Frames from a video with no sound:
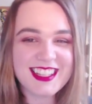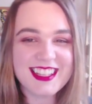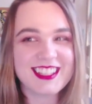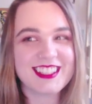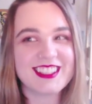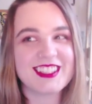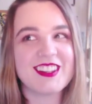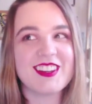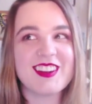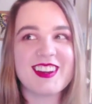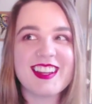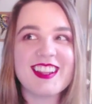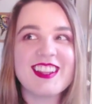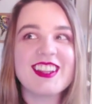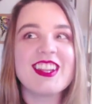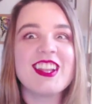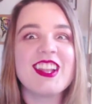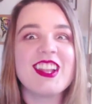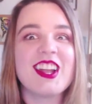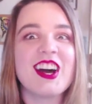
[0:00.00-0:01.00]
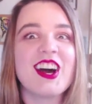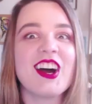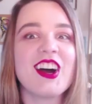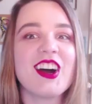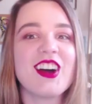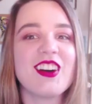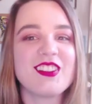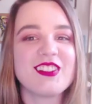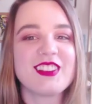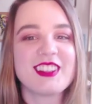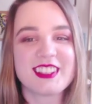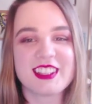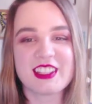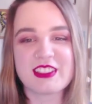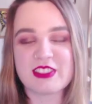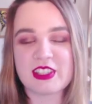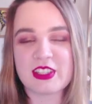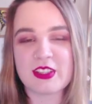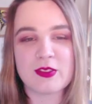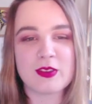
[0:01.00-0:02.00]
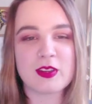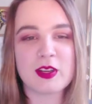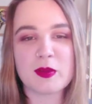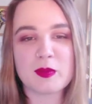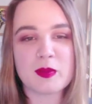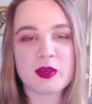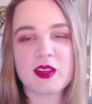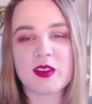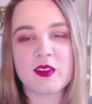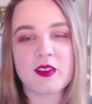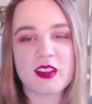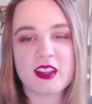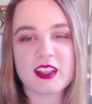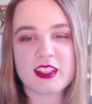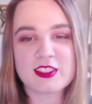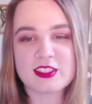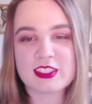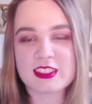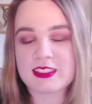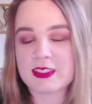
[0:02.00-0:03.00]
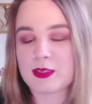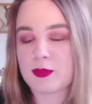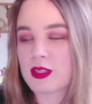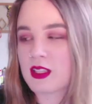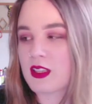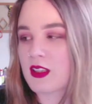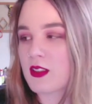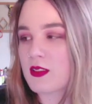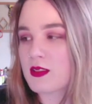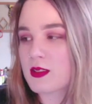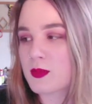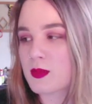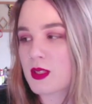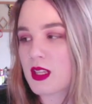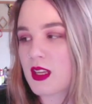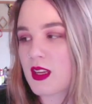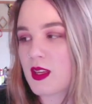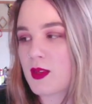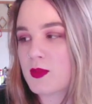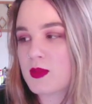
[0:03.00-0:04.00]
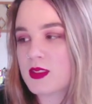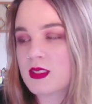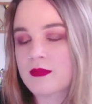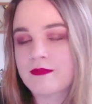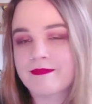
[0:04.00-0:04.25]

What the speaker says: You know, I love the Nivea one, but we gotta try something new sometimes.